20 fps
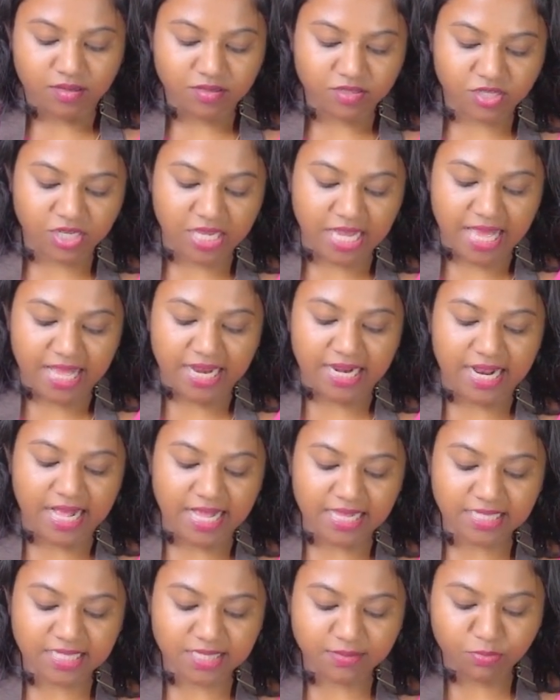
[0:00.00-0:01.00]
to get it
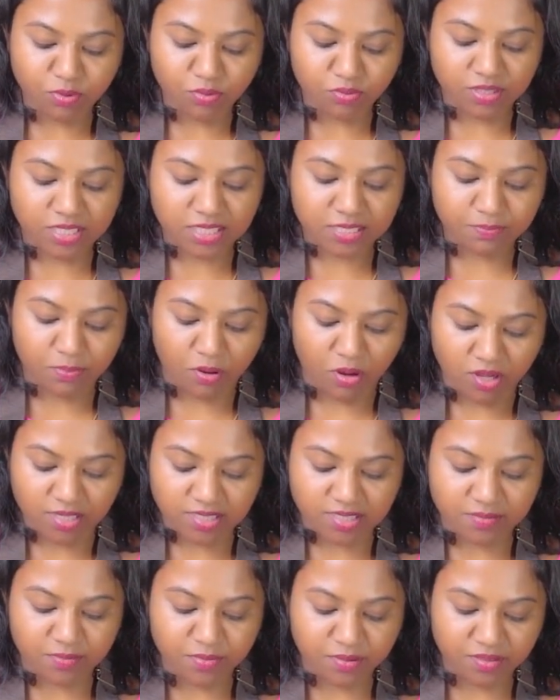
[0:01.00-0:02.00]
as smooth as
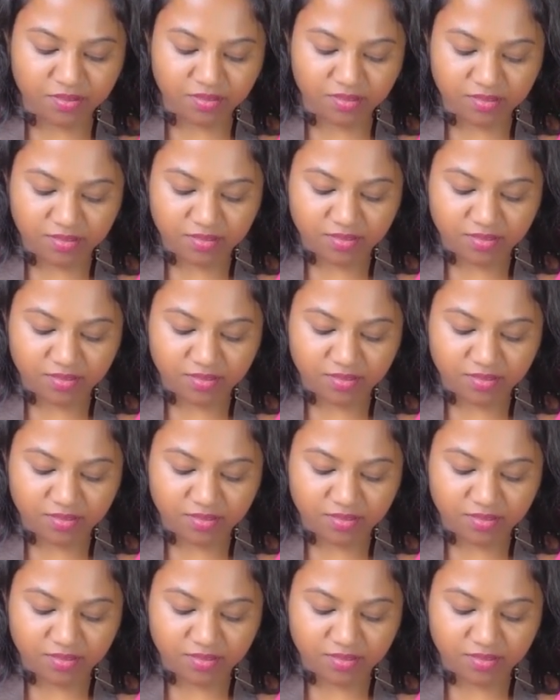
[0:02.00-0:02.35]
possible.